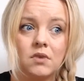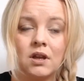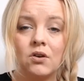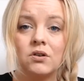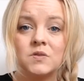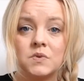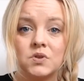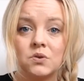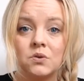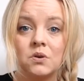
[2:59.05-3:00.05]
in
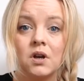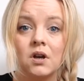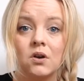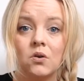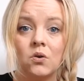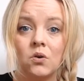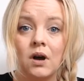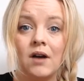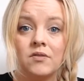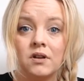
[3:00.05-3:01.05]
hospital or
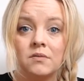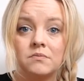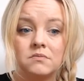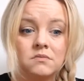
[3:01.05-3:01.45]
have a